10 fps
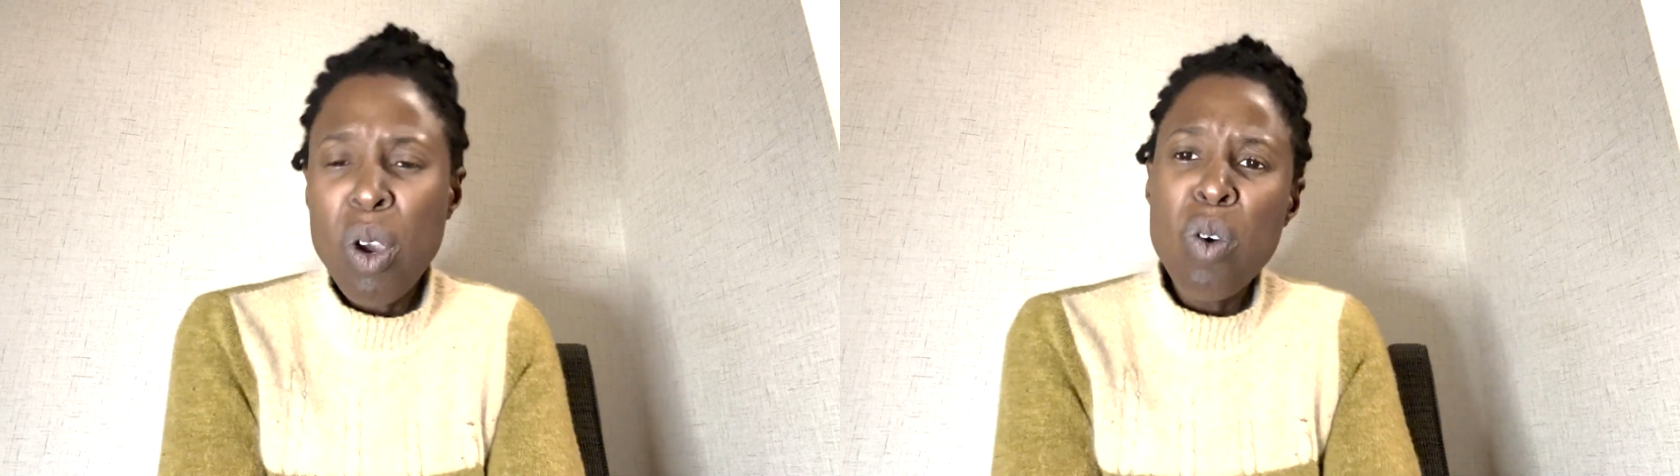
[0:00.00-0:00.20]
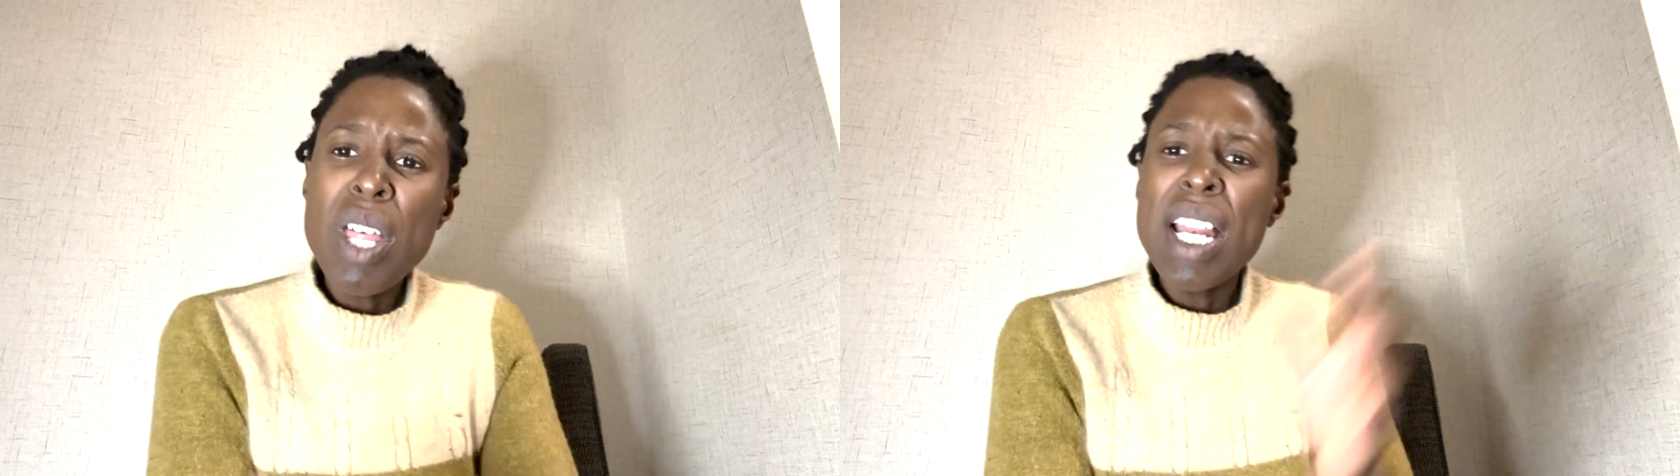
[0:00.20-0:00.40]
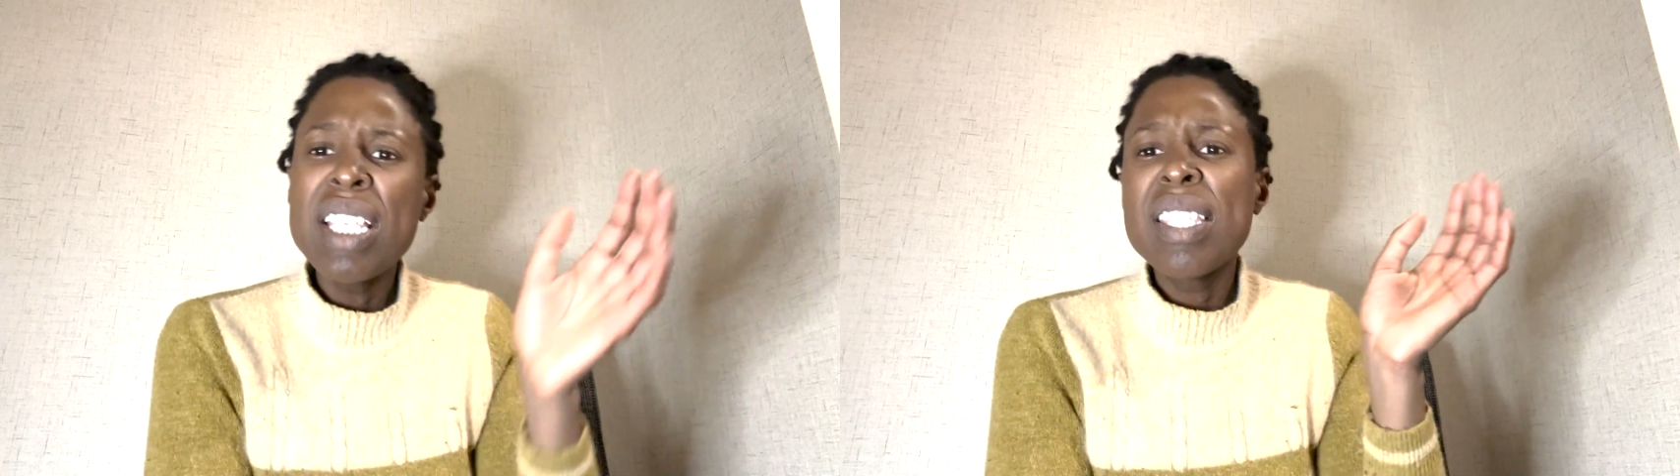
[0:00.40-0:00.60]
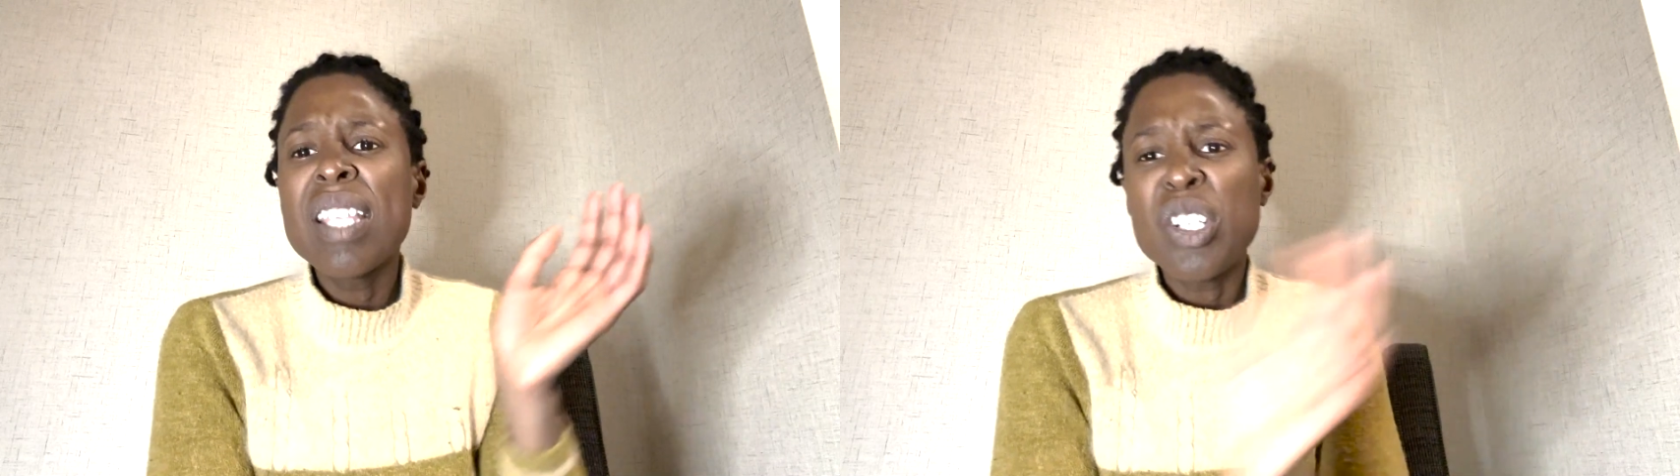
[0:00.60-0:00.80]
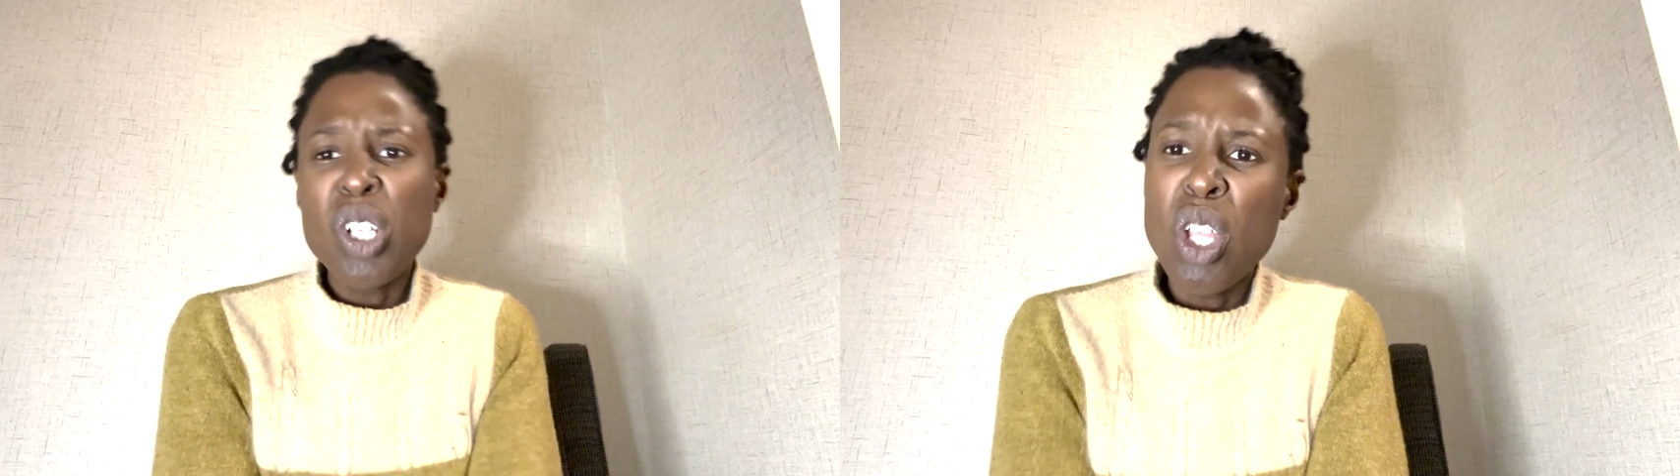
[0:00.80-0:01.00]
oh, that is
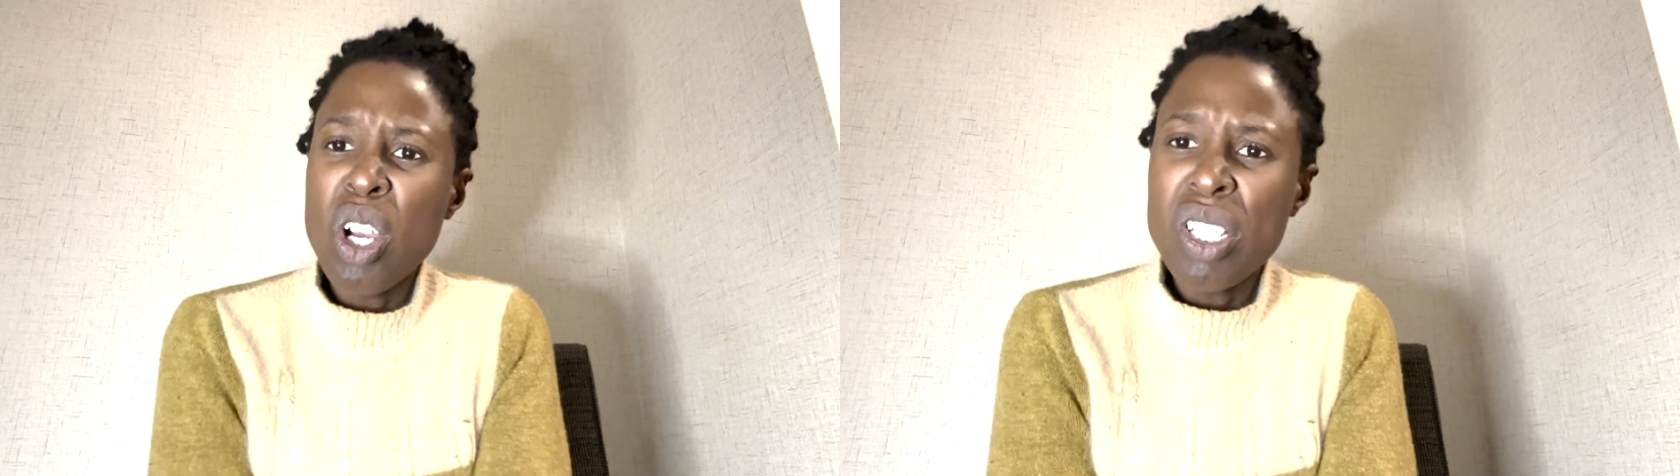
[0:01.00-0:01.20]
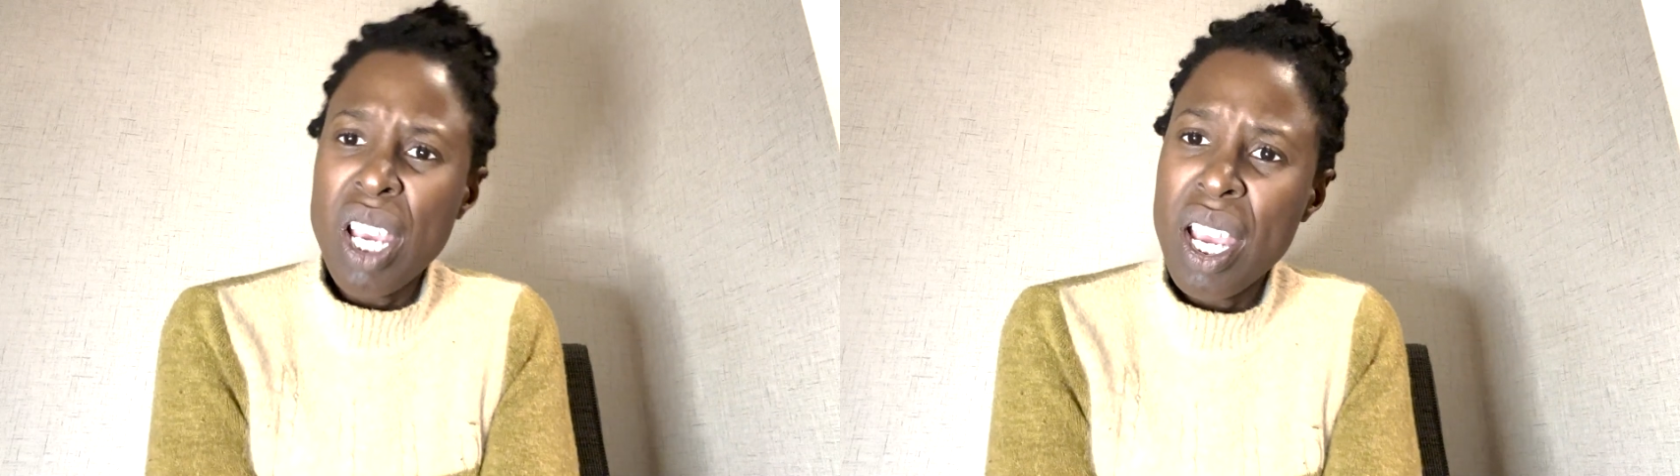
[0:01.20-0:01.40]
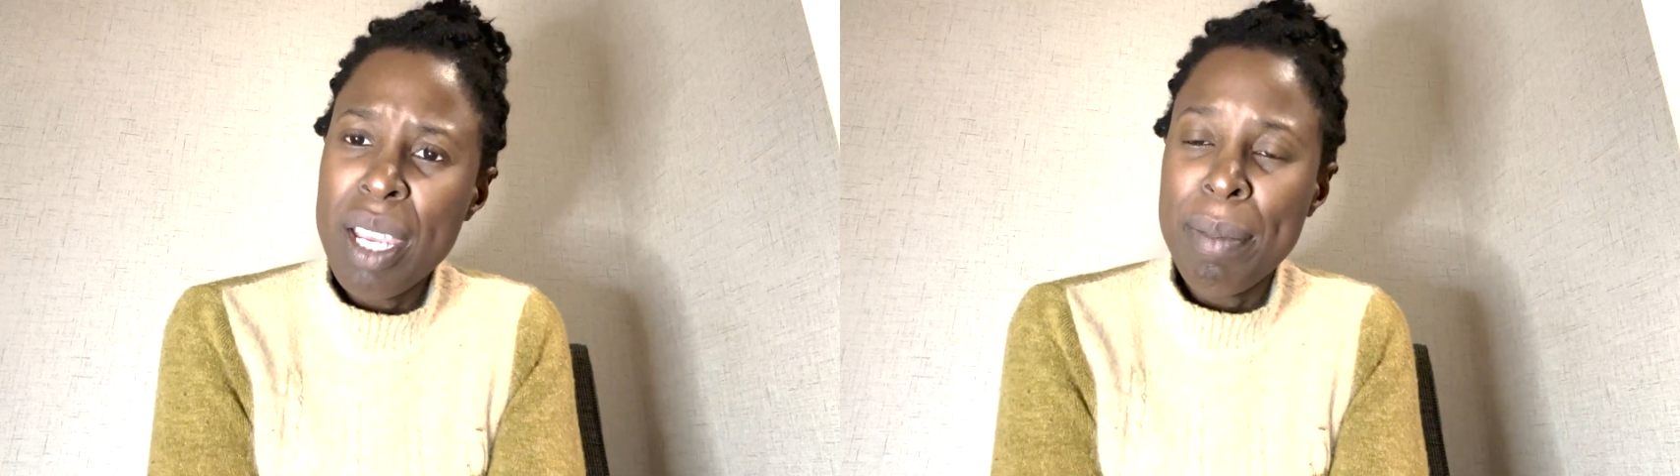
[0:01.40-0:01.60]
such a long time.